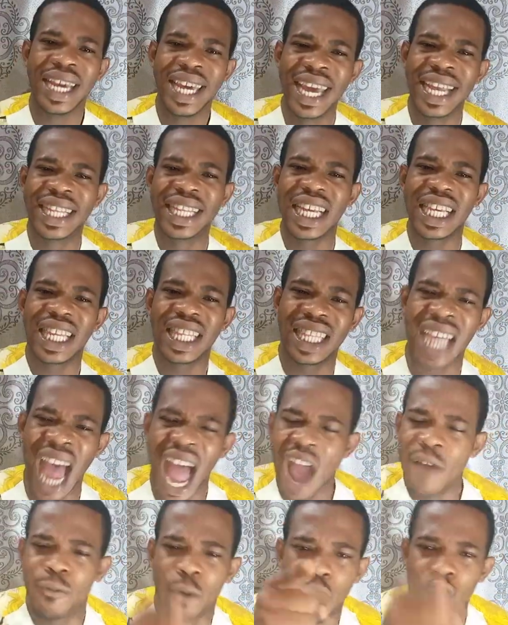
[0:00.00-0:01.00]
It is
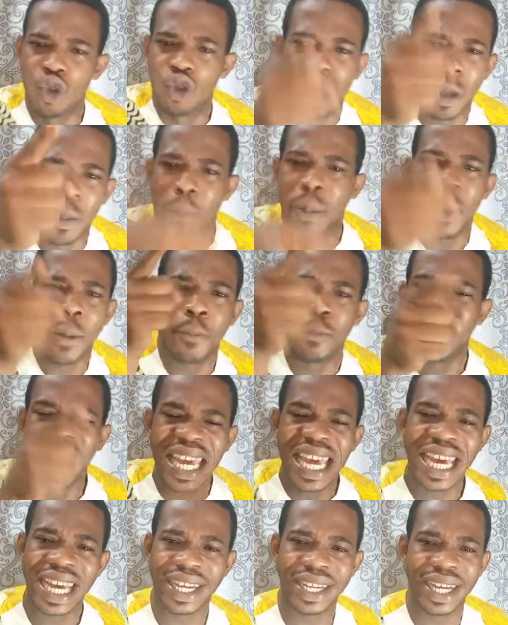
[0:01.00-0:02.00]
time for you to
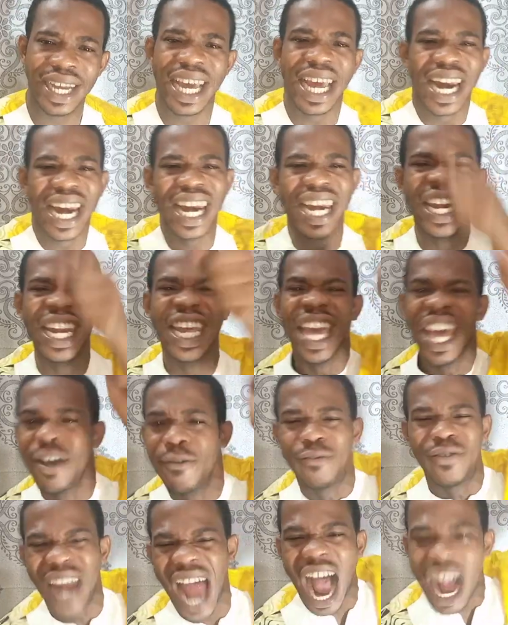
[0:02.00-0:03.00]
prepare.
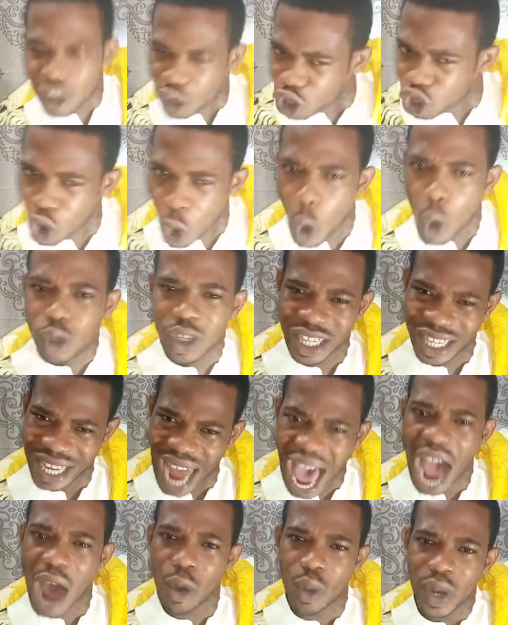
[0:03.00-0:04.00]
Leave that source
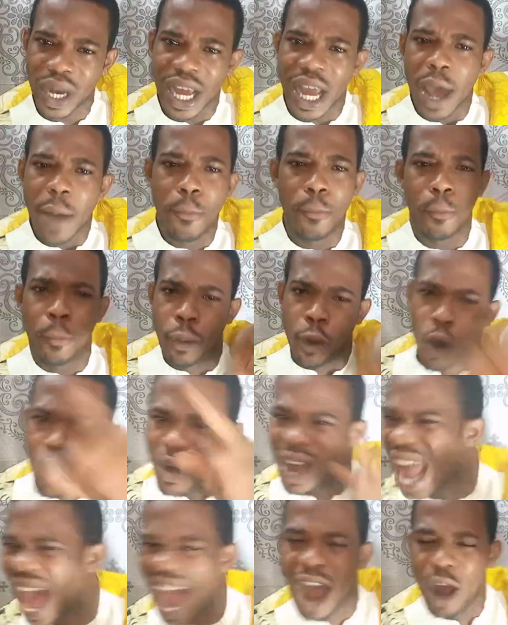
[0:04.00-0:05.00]
now.
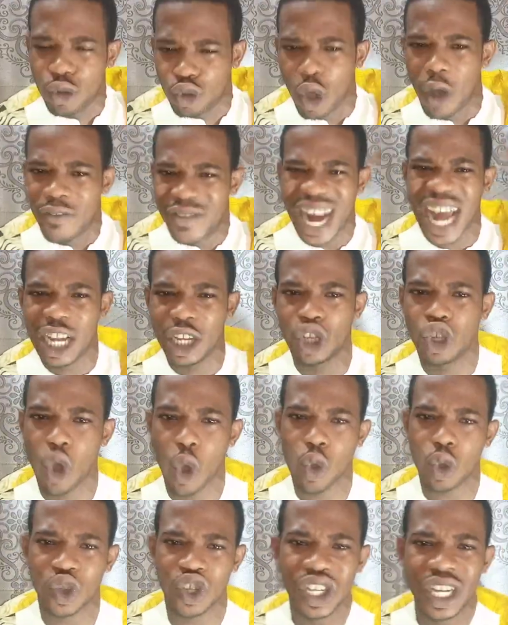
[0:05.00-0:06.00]
Pull out of that
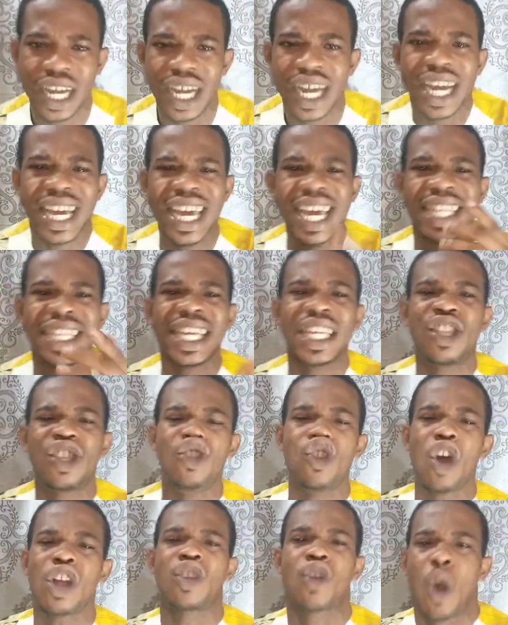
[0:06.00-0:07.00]
source. It
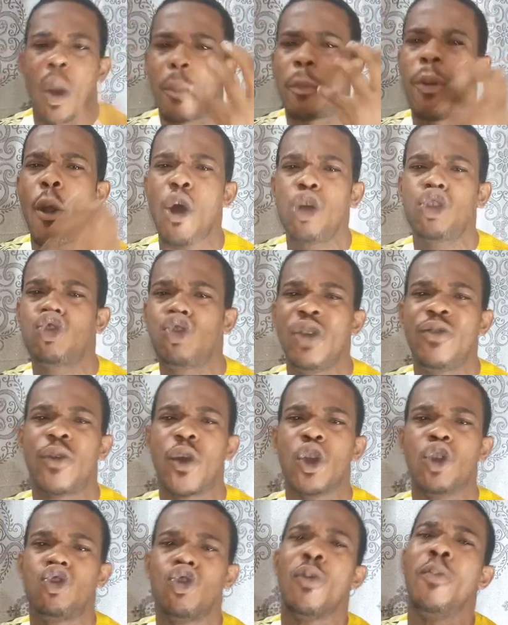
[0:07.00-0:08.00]
is not compulsory
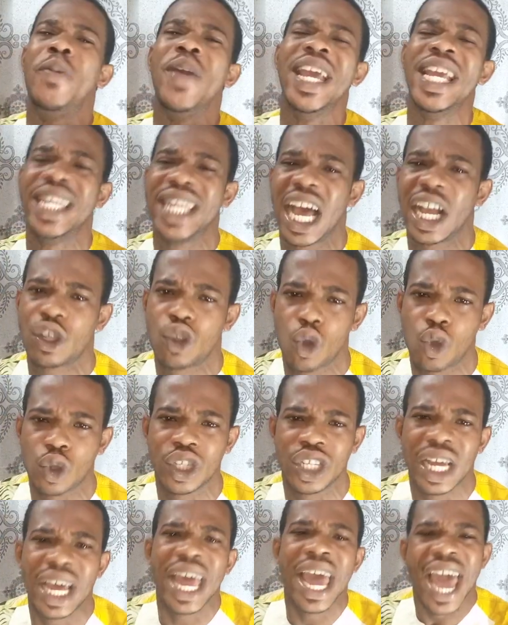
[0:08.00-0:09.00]
for you to be in that
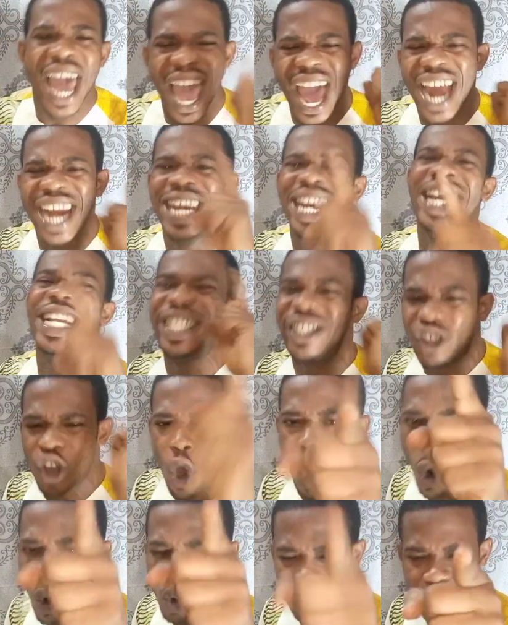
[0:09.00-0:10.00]
church. Any
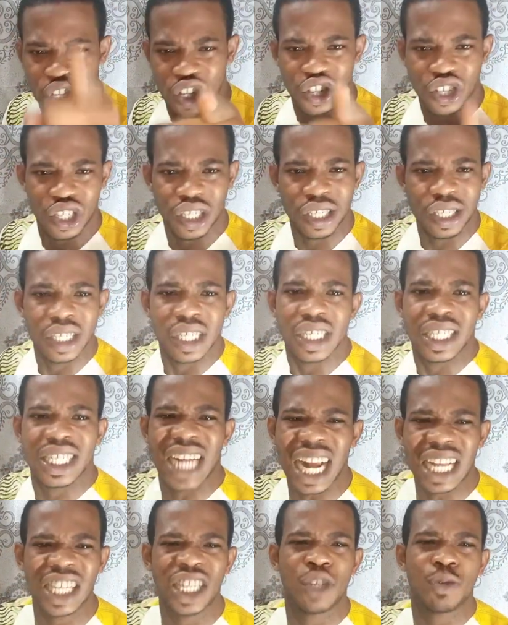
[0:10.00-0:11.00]
church
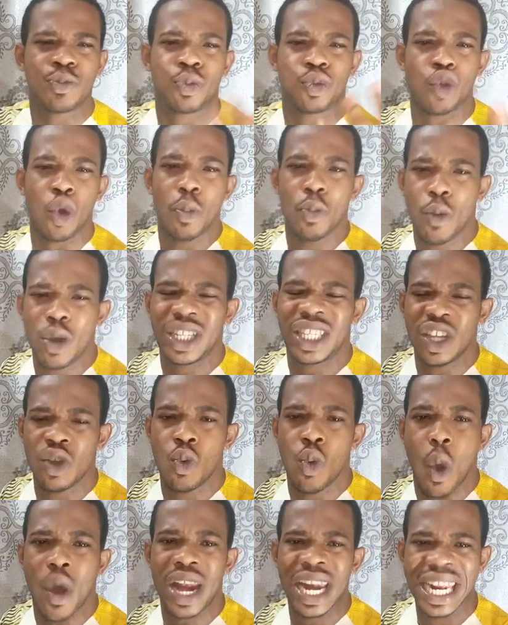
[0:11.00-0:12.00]
that is
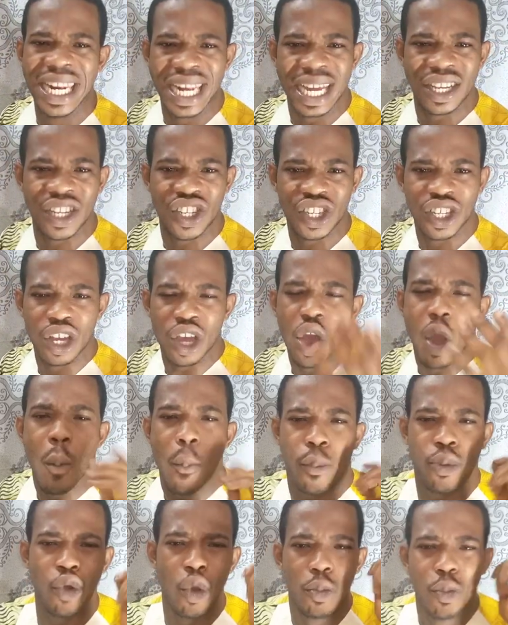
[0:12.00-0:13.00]
promoting worldliness,
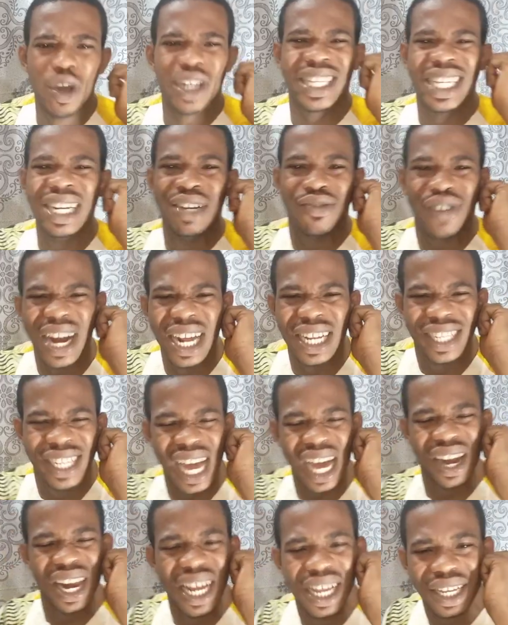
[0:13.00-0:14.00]
promoting
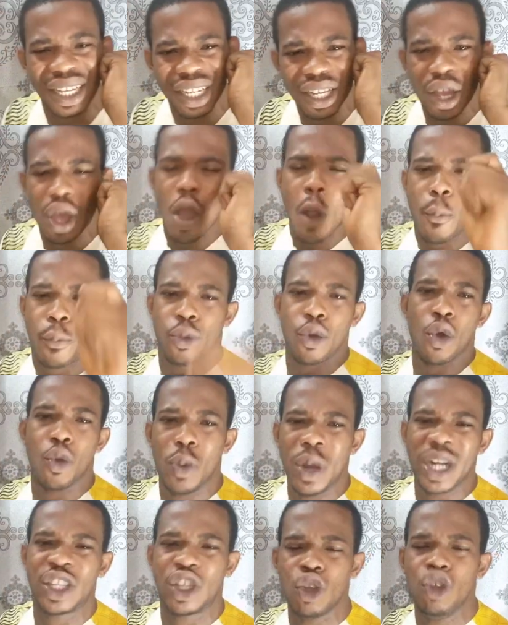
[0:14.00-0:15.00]
regering,
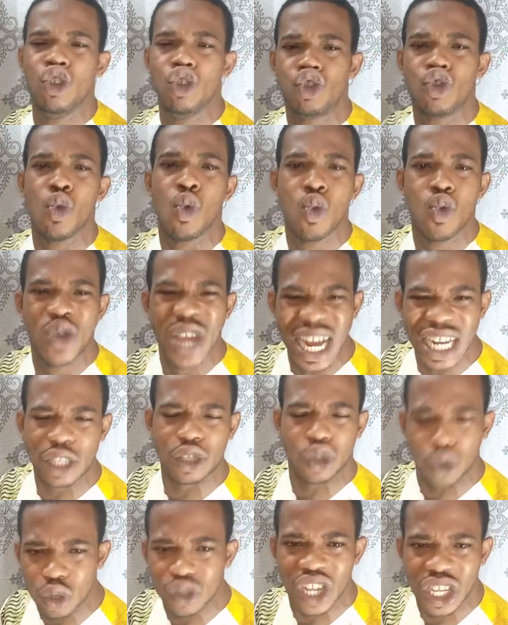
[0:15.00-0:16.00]
promoting you to wear
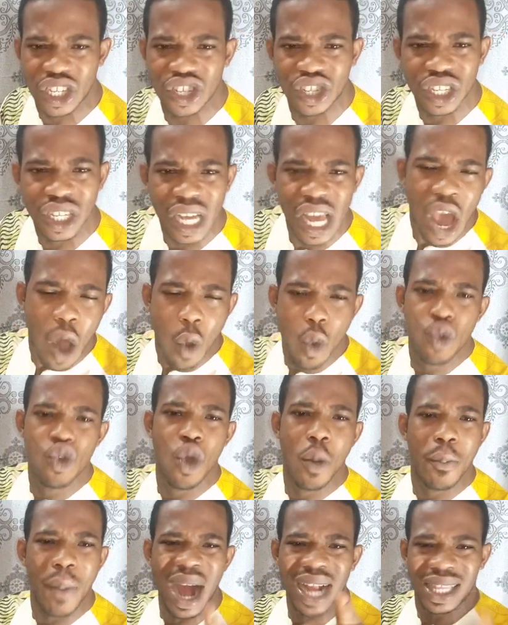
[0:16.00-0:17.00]
trousers,
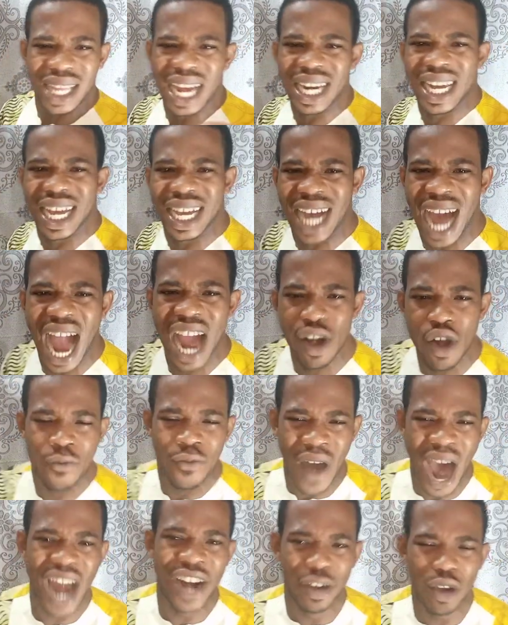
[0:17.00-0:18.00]
no matter the kind
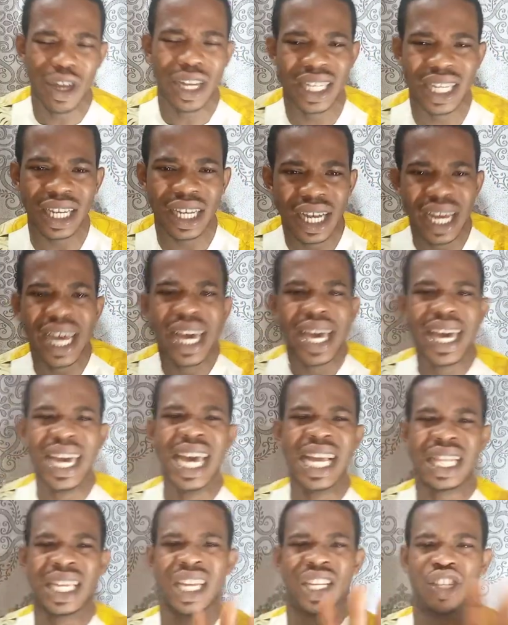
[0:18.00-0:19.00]
of anointing,
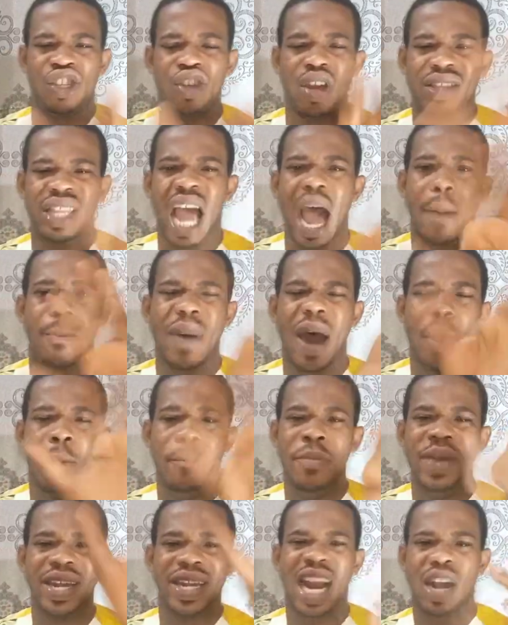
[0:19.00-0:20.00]
it is not
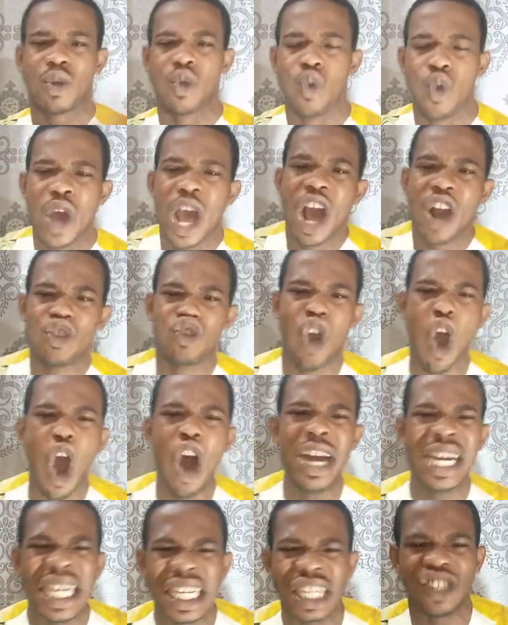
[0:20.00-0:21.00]
about miracle.
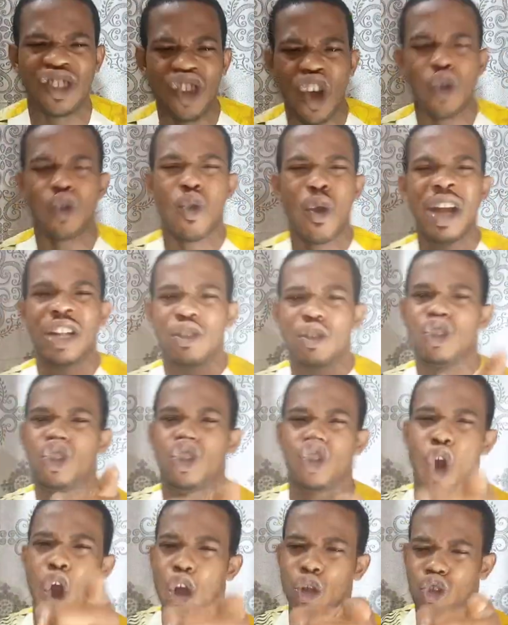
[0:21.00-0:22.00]
God is not going to
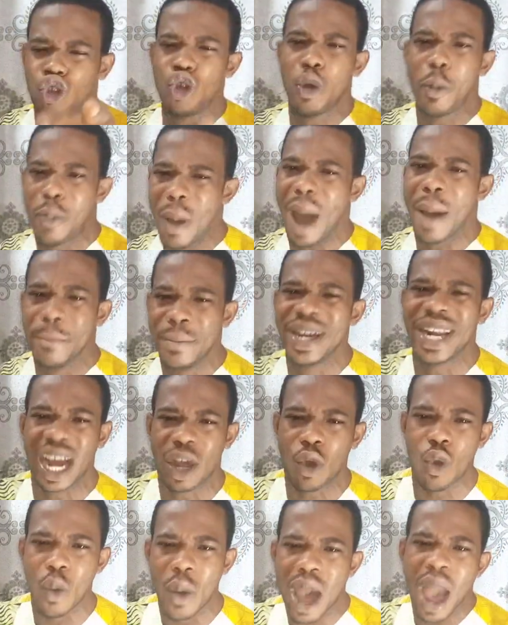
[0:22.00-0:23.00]
judge you by
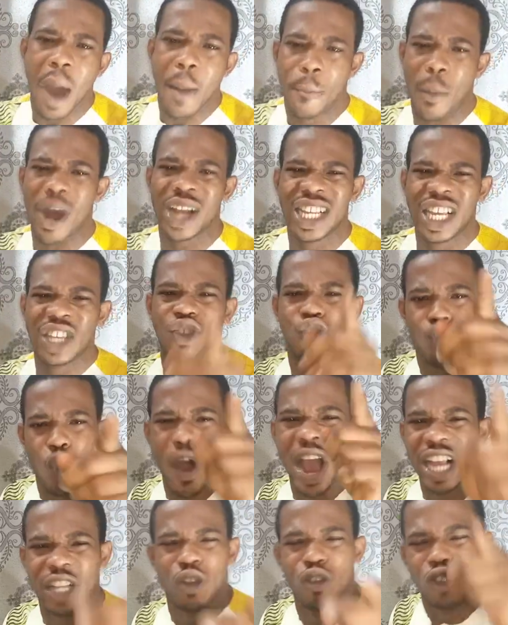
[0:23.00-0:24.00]
miracle, but is
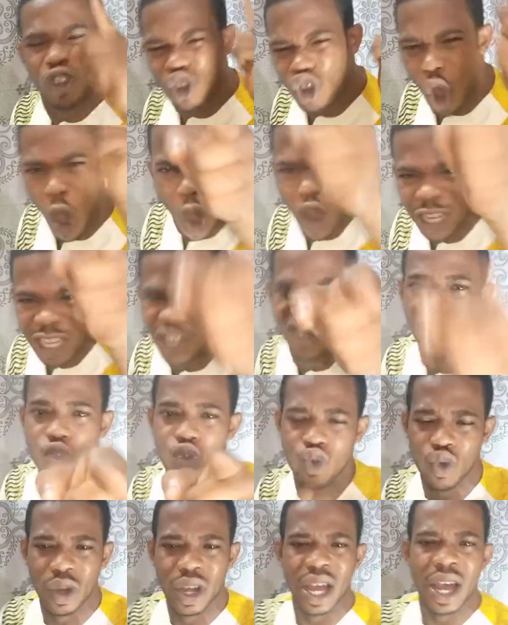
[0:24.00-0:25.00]
going to judge
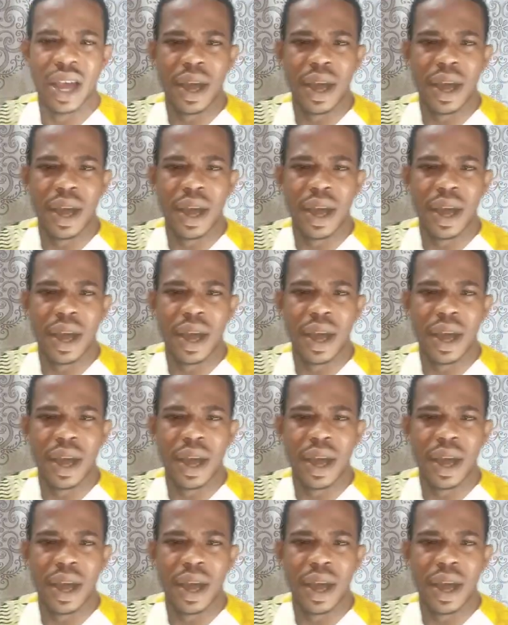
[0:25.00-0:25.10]
you